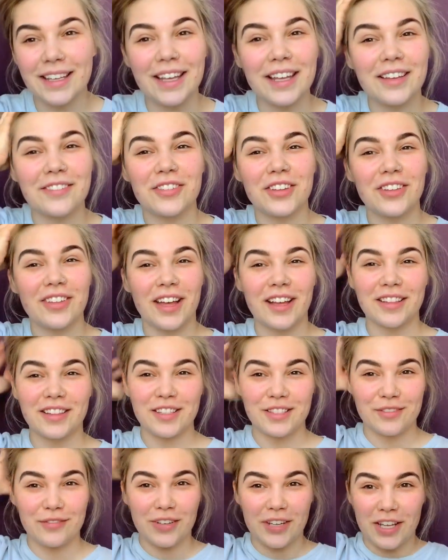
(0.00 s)
if you like
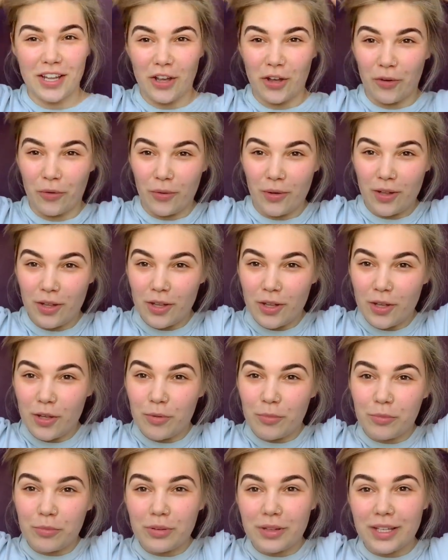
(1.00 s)
this video,
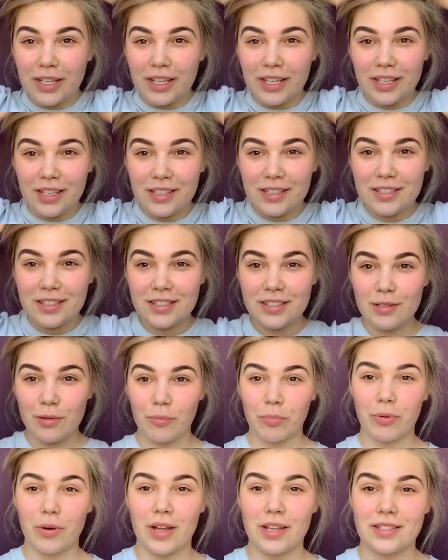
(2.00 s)
please
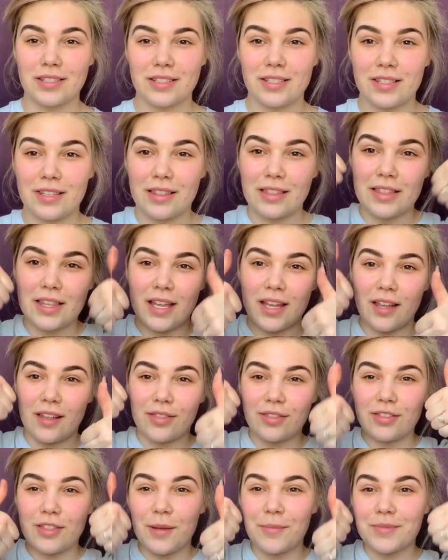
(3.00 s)
press the
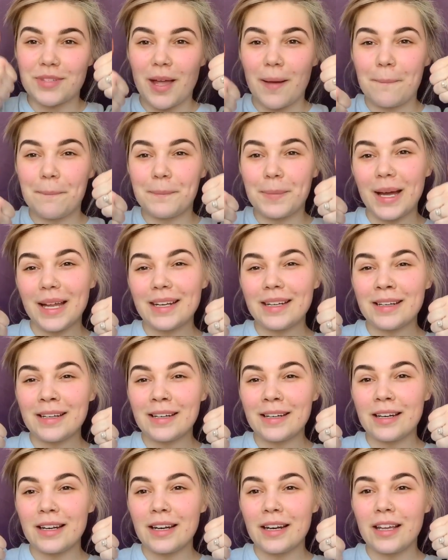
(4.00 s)
thumbs up
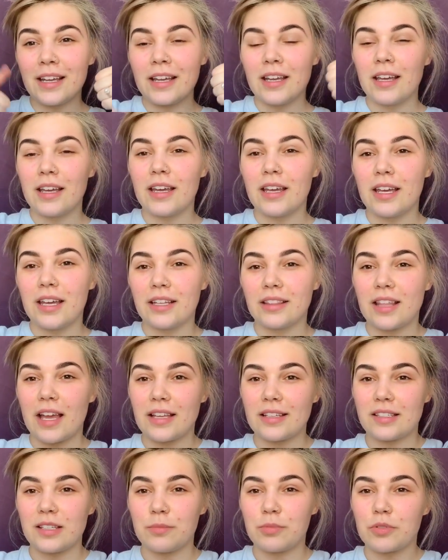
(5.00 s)
button, hit
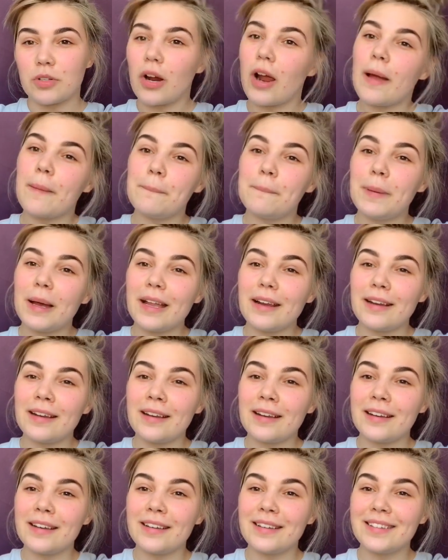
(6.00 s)
that subscribe
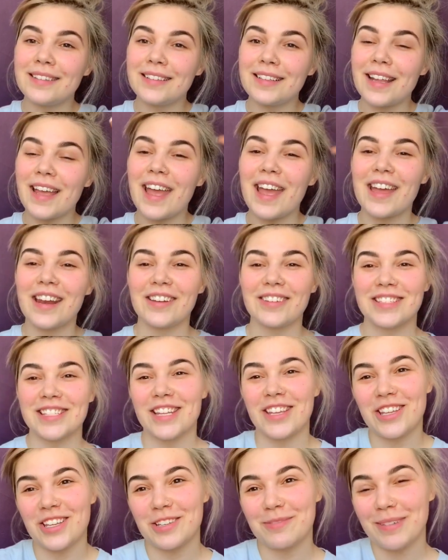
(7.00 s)
button, and I'll
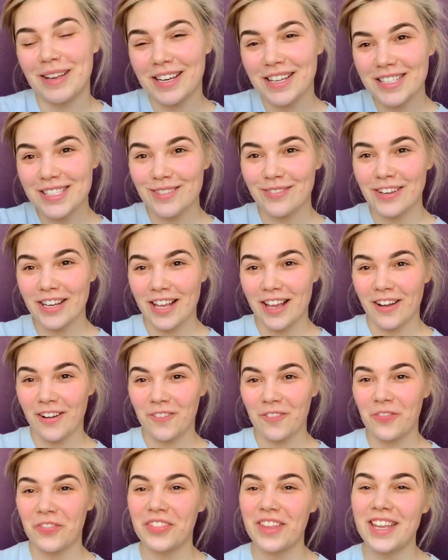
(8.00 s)
see you in my next
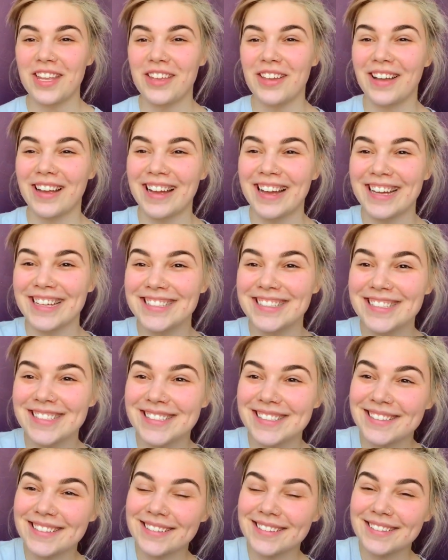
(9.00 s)
video. Thank you
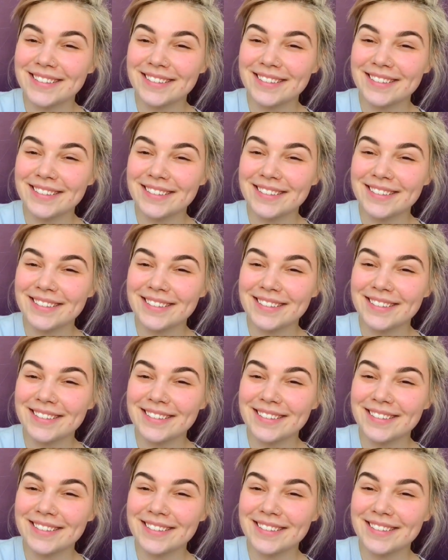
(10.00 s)
guys.